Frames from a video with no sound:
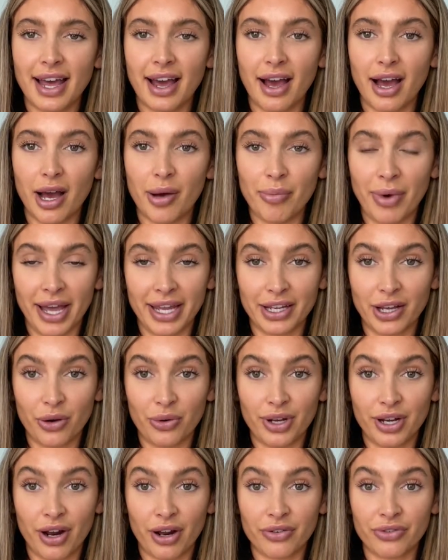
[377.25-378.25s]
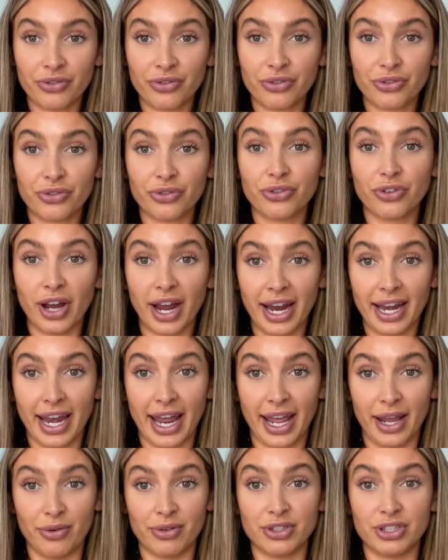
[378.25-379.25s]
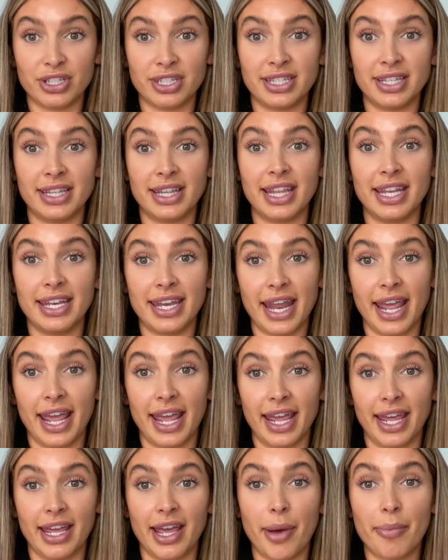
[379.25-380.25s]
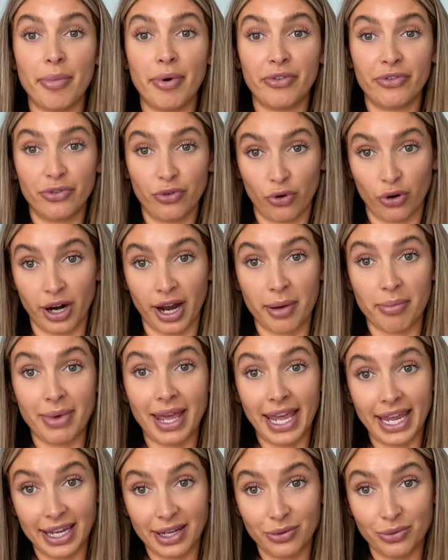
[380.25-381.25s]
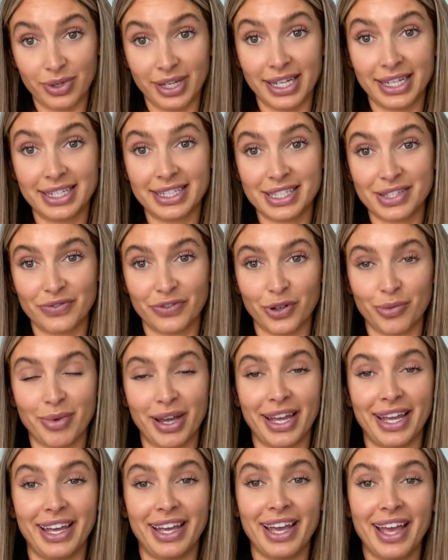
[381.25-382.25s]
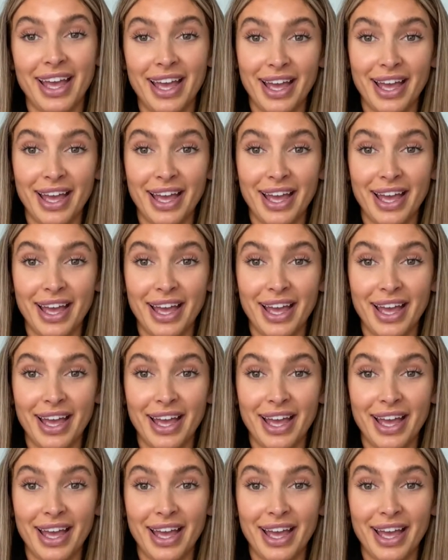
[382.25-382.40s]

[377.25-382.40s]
I go in on Friday, which is the day before I'm 8 weeks, for my